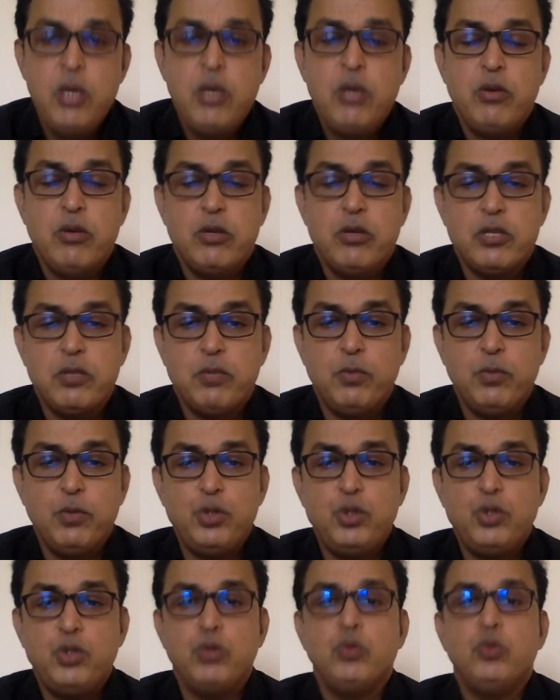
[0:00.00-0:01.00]
You're
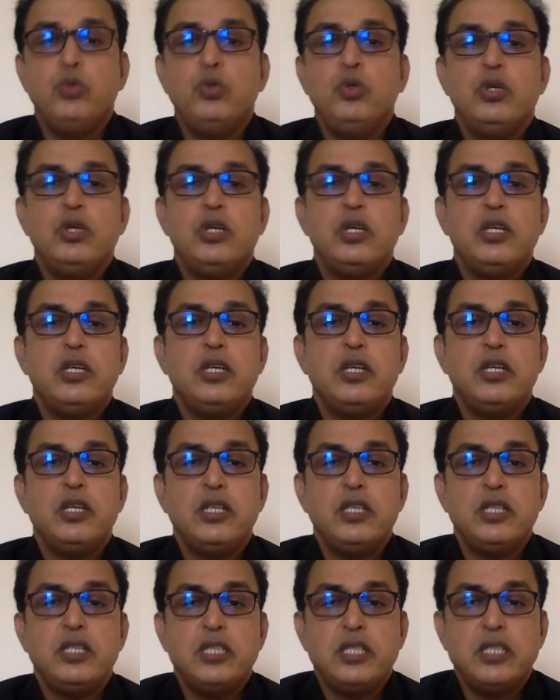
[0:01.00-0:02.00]
supposed to
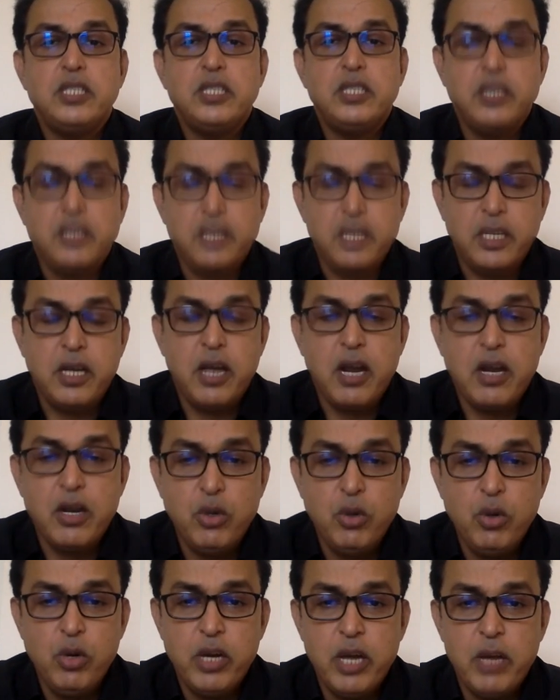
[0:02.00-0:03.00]

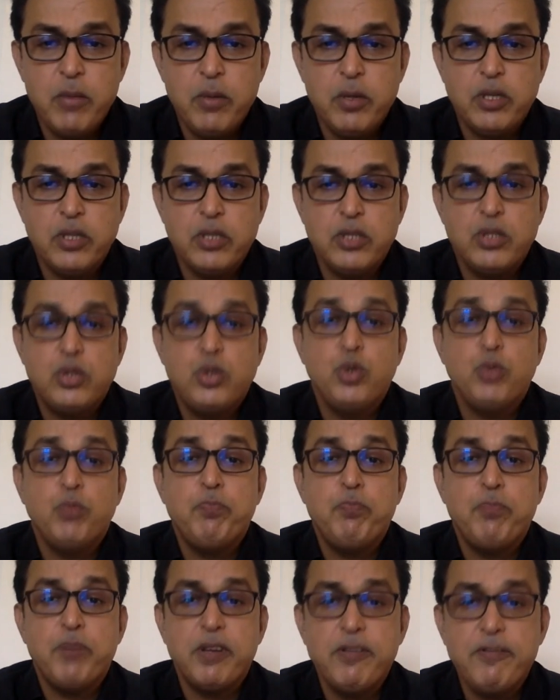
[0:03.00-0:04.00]
control diabetes to
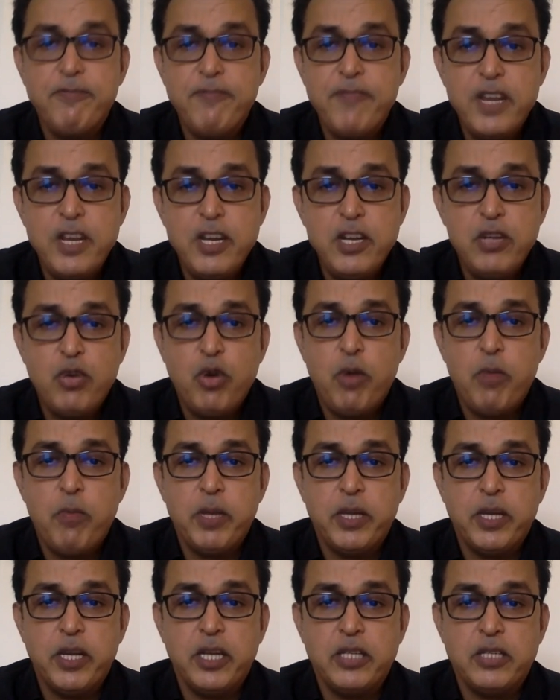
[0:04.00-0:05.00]
prevent
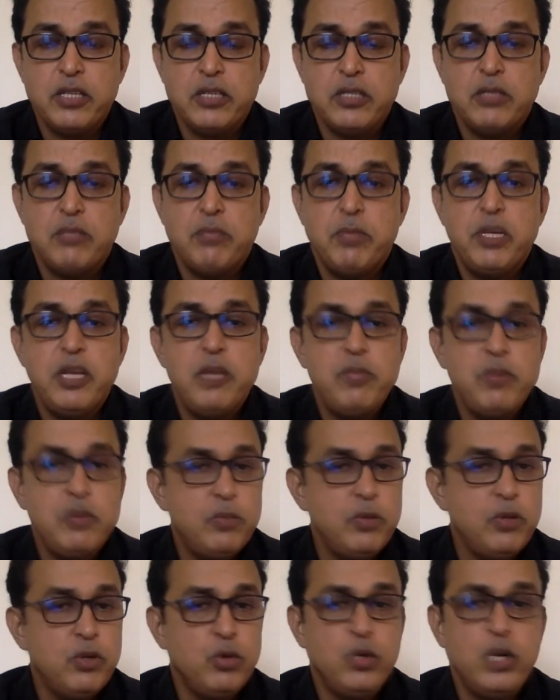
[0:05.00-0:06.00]
complications. Many
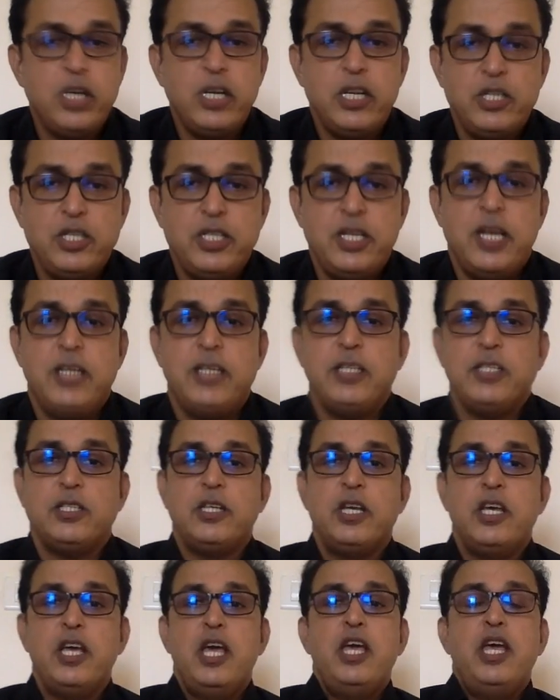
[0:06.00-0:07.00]
people don't understand
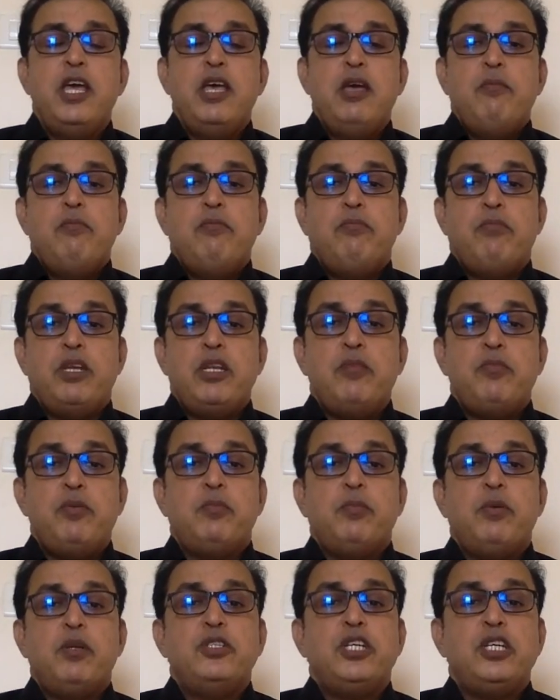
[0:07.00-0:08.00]
this. Many
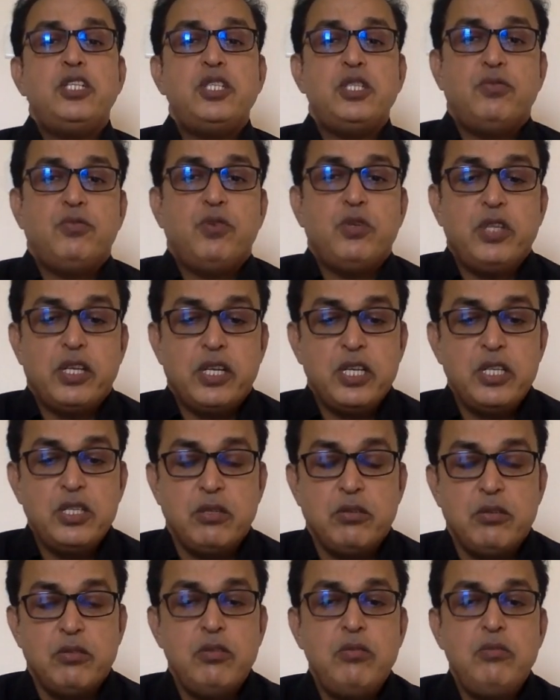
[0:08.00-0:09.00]
people, just for the
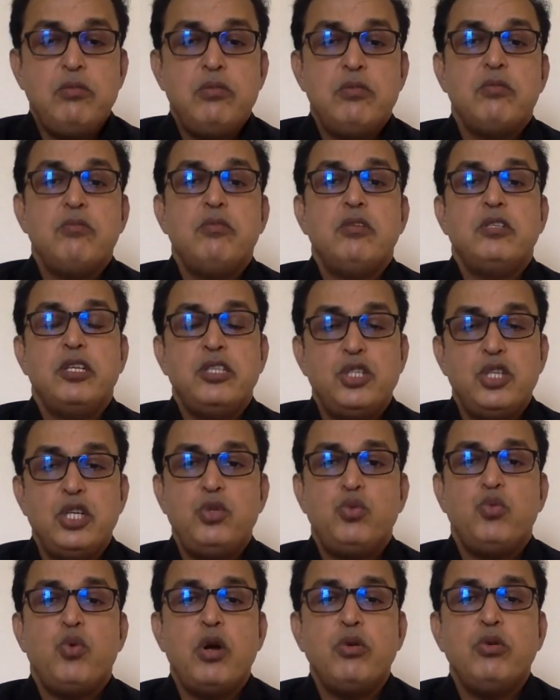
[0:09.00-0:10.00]
reason, you know, they
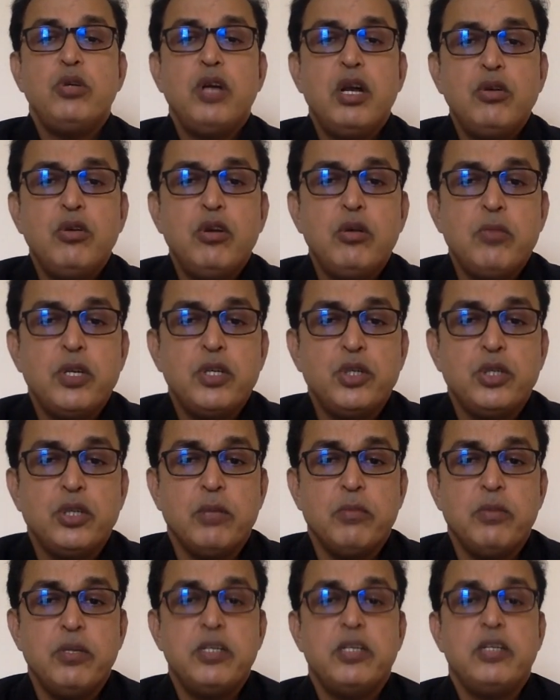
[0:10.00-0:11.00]
just want to control blood sugar.
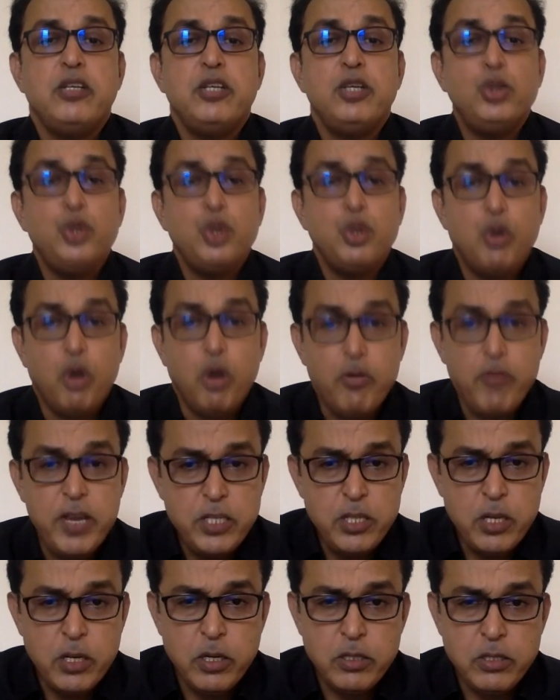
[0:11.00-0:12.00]
But you should
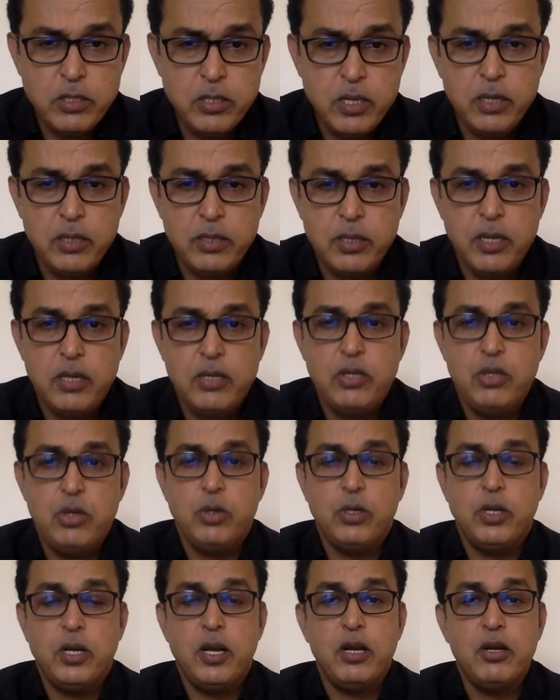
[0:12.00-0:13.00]
always understand that
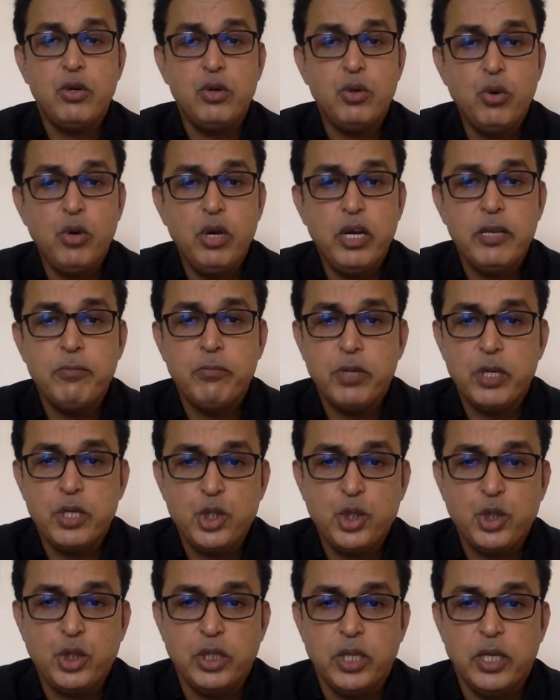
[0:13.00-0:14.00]
you're controlling blood
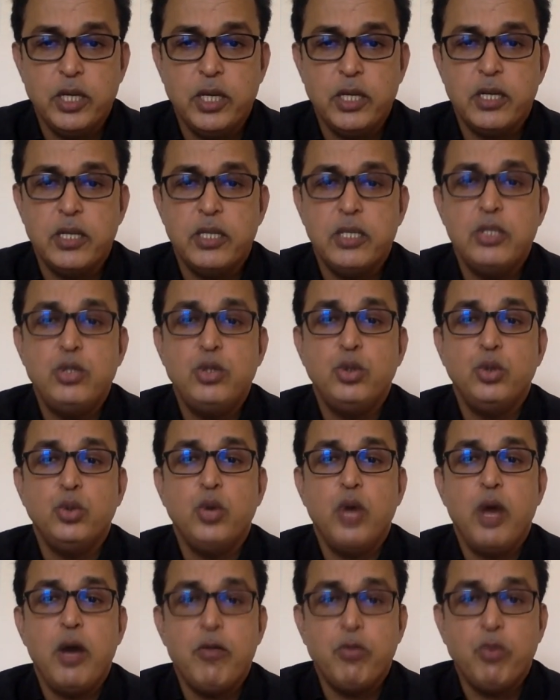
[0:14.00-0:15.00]
sugar to
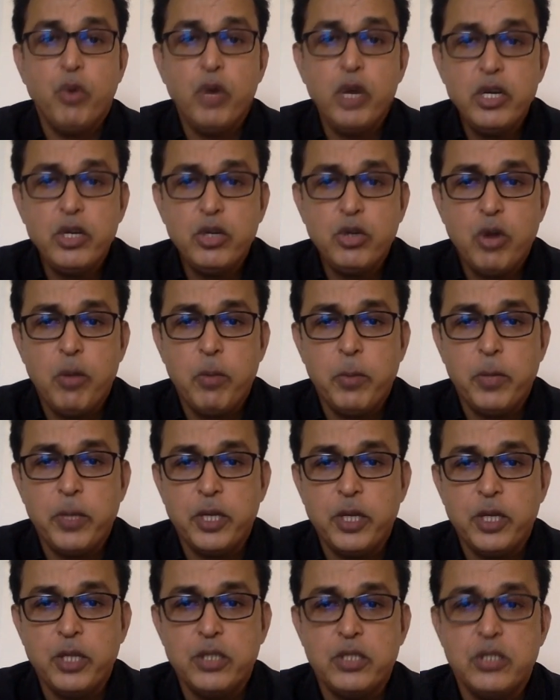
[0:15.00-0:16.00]
avoid
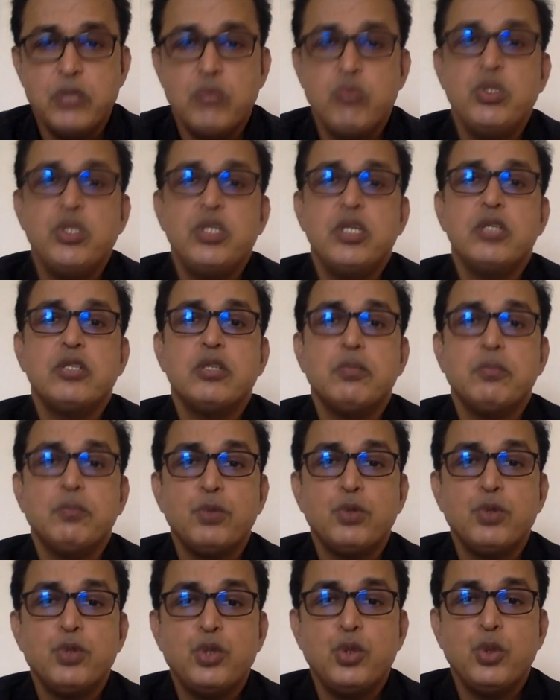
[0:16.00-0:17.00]
complications which are
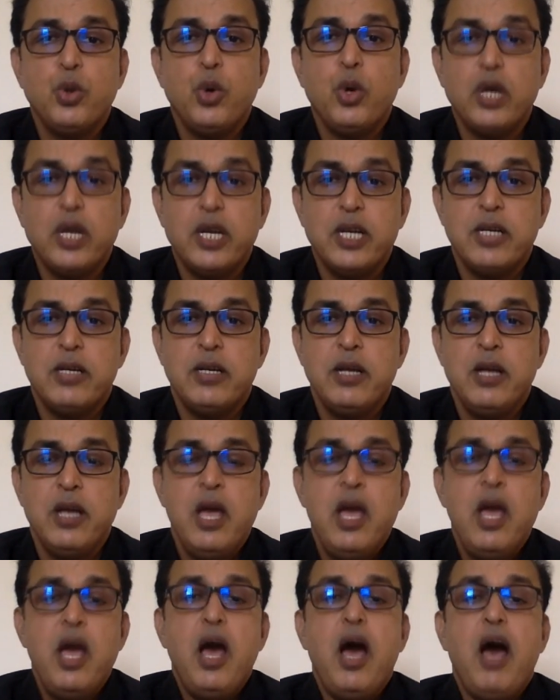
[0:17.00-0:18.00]
supposed to occur
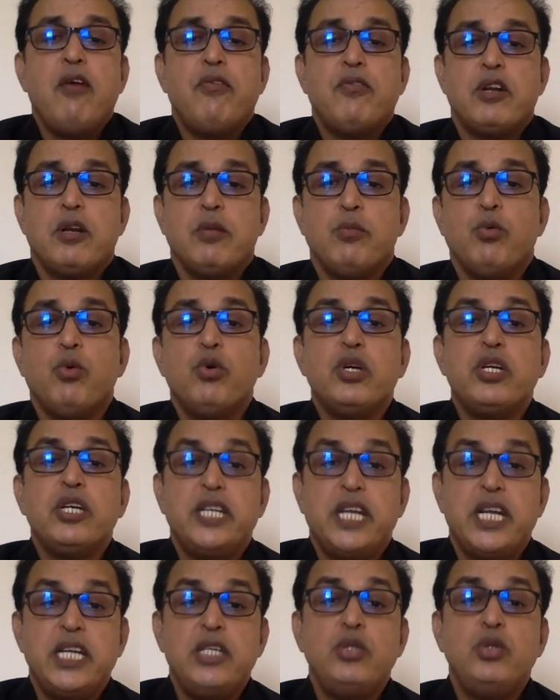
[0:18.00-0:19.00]
after about
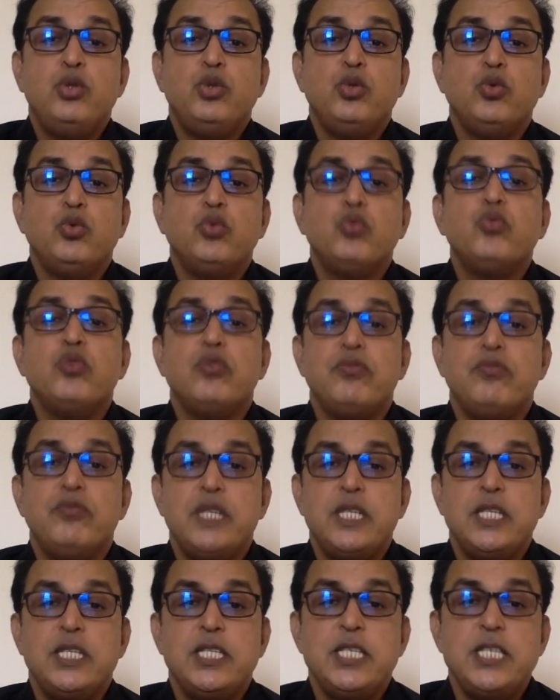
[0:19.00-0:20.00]
10 to
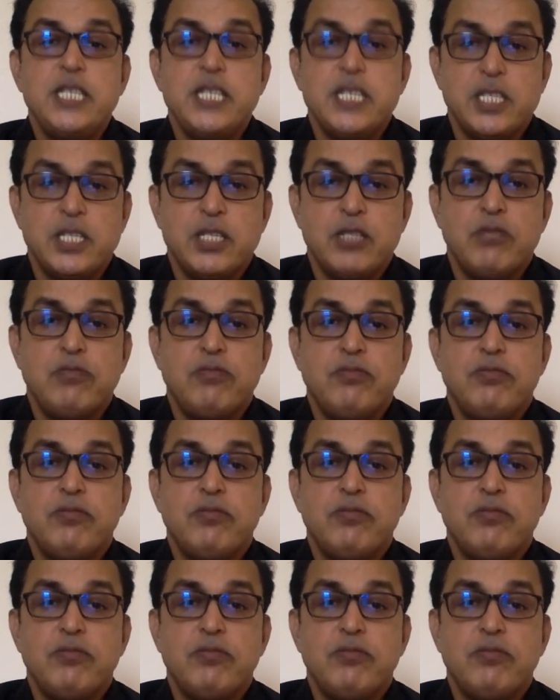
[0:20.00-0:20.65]
15 years of